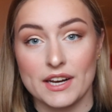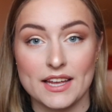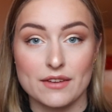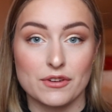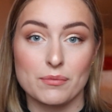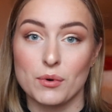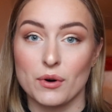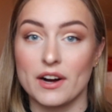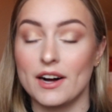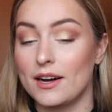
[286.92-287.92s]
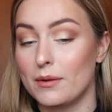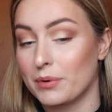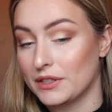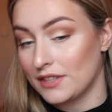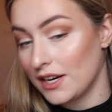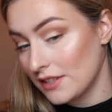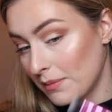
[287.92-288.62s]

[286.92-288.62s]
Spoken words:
an even more precise